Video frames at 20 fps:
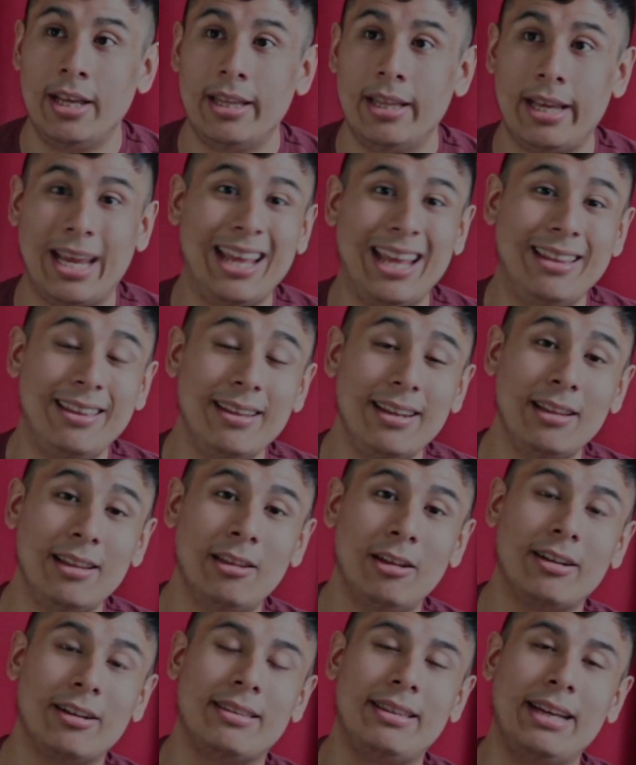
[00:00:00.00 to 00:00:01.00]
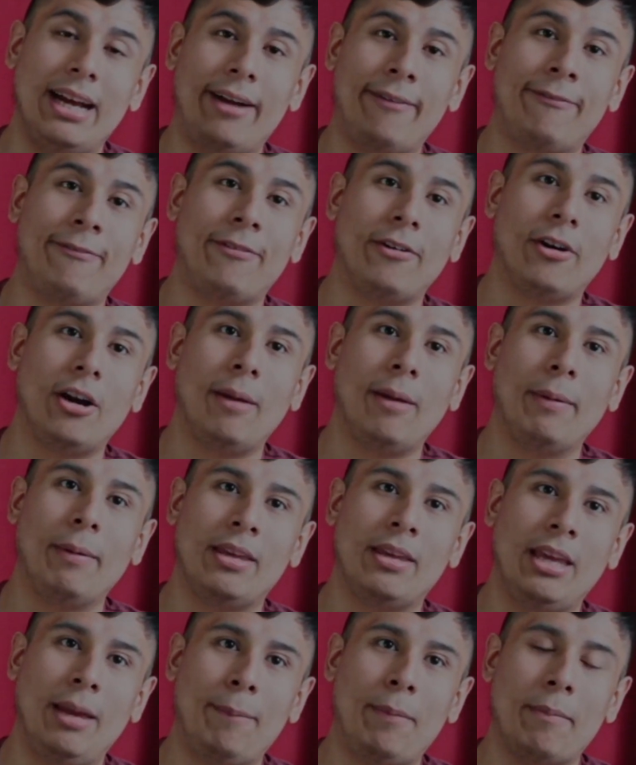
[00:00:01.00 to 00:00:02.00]
Like, it didn't look that far,
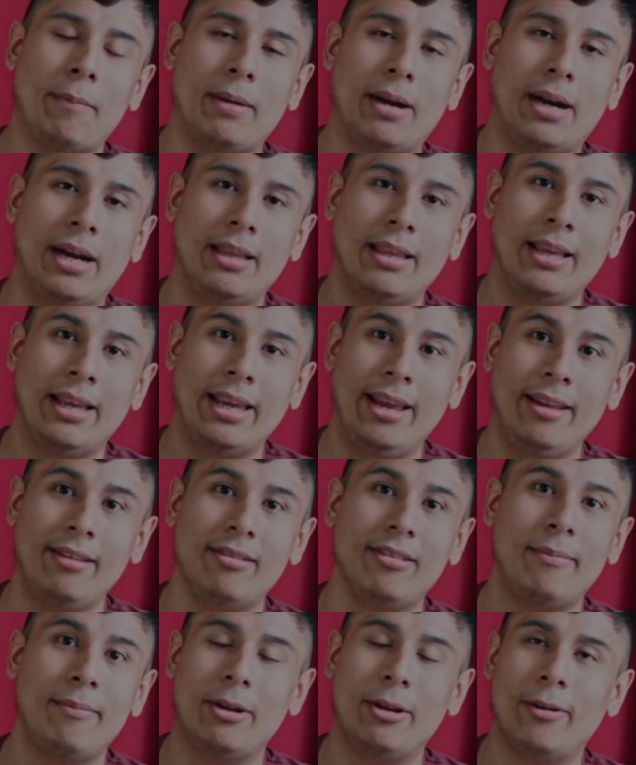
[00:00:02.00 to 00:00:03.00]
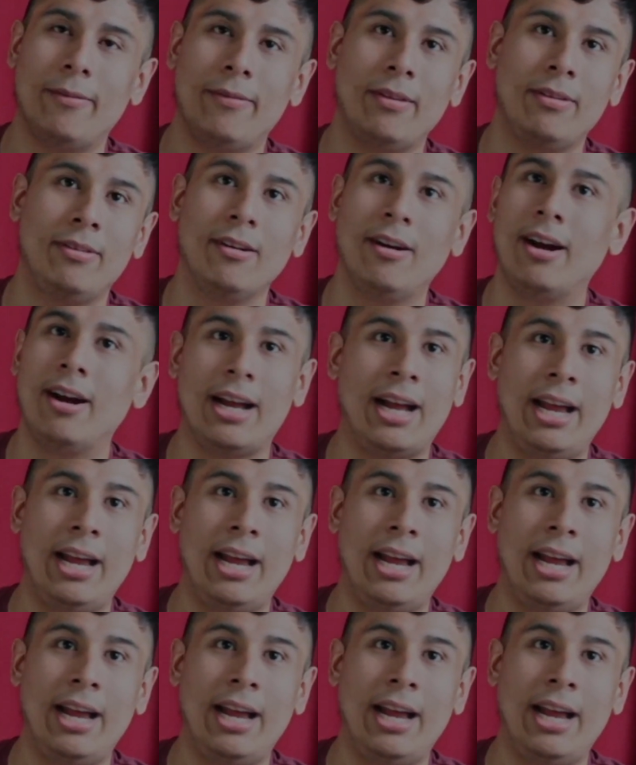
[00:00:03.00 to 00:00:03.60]
but keep in mind, like, it's the middle of the dark.